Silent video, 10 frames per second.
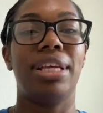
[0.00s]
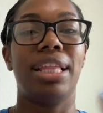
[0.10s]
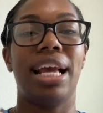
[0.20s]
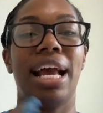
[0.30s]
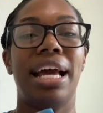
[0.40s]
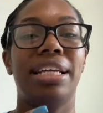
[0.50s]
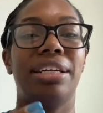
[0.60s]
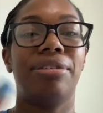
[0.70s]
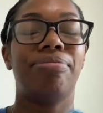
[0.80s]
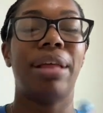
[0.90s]
They kind
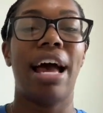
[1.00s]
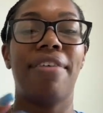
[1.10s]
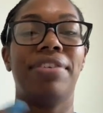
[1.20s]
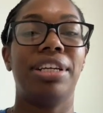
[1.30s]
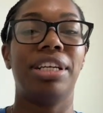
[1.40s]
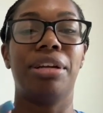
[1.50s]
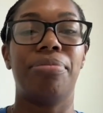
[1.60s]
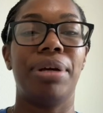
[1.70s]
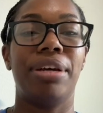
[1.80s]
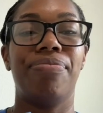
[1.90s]
of have it a little
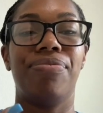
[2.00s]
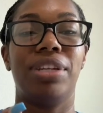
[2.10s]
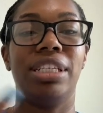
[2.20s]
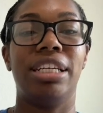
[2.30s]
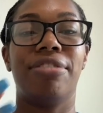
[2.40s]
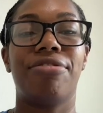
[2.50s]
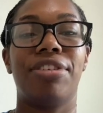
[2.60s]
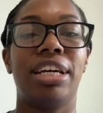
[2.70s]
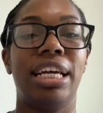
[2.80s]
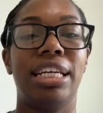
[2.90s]
bit
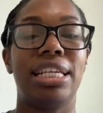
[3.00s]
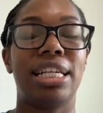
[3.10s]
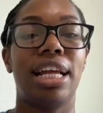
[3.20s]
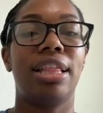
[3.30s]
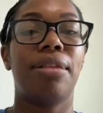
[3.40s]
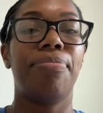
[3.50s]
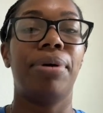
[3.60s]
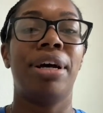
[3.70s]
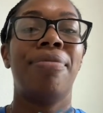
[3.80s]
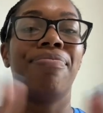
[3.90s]
different in a sense,
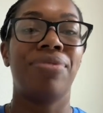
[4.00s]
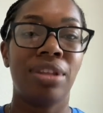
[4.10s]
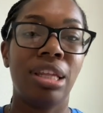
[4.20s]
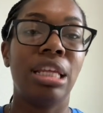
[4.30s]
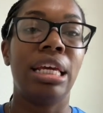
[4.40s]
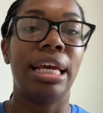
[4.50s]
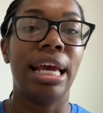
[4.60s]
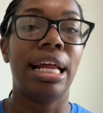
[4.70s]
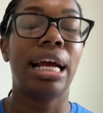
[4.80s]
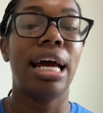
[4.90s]
but you
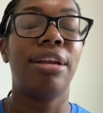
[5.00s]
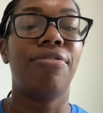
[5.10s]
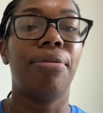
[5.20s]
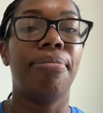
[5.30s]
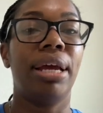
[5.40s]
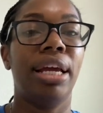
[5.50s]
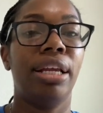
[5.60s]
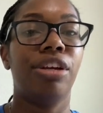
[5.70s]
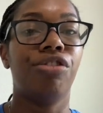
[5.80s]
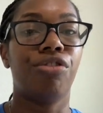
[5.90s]
get kind of the main